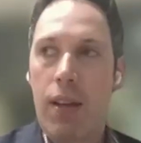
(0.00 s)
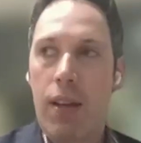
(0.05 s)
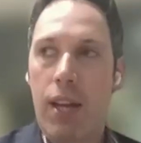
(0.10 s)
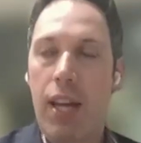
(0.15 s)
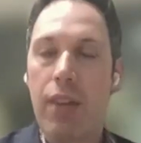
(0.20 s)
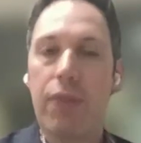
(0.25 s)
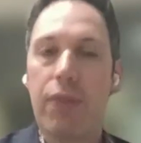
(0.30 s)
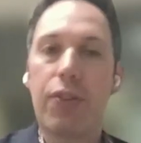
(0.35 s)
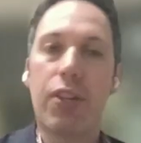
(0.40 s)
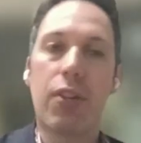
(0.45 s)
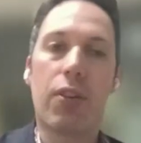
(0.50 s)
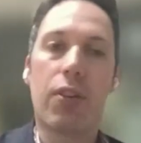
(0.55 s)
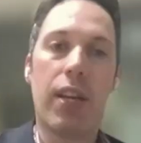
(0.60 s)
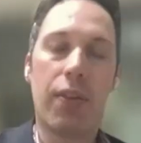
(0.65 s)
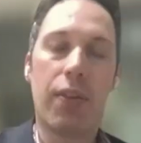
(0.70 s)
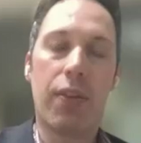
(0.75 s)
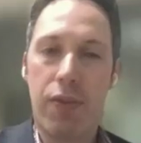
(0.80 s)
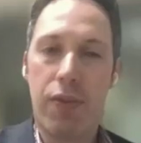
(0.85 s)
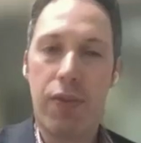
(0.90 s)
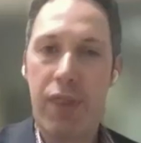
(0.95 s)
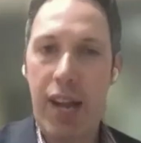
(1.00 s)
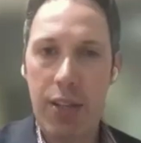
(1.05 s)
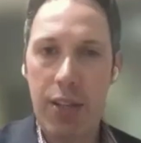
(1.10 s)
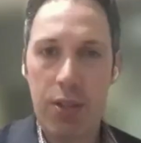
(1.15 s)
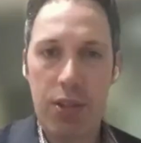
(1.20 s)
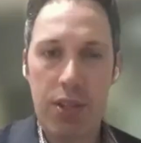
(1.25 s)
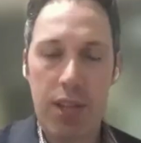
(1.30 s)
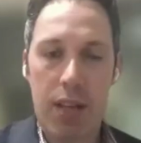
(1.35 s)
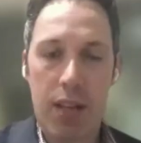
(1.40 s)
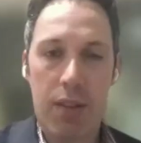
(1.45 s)
if you're if you find
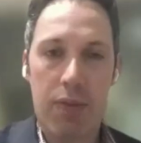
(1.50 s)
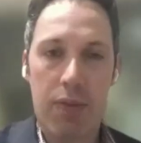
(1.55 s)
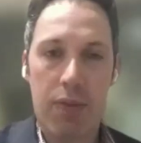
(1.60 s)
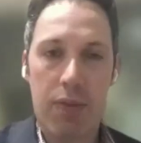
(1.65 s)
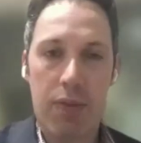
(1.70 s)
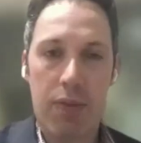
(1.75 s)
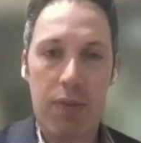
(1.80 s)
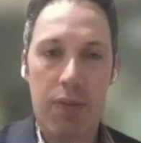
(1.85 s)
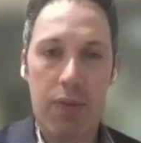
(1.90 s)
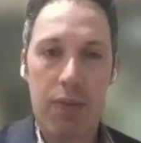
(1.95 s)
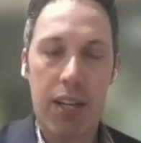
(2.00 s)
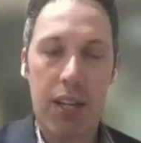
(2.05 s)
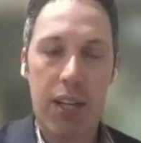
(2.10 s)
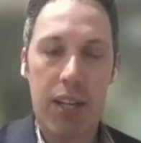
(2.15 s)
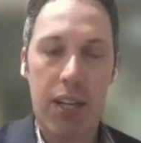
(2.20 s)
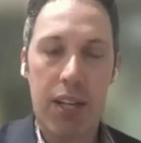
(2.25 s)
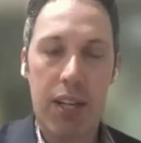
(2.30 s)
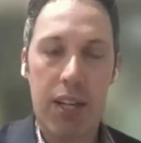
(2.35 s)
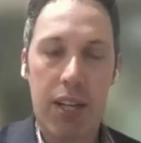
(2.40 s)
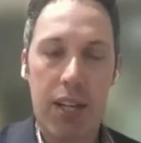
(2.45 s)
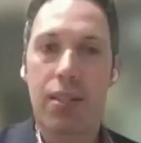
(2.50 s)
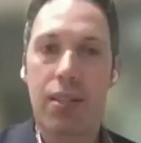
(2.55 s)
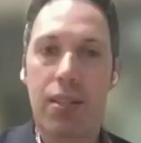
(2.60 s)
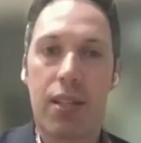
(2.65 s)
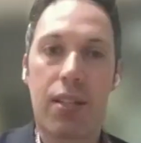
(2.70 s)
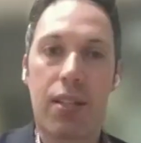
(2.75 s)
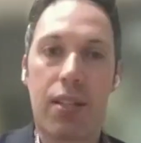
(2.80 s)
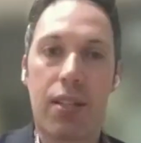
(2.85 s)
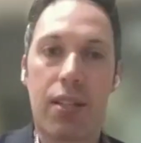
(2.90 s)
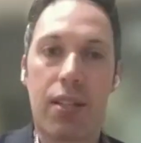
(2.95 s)
yourself in a context that
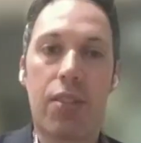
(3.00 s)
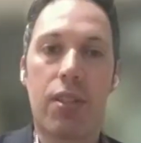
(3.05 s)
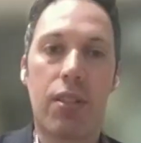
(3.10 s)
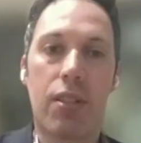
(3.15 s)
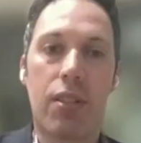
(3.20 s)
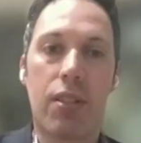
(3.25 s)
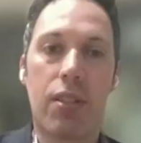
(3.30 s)
doesn't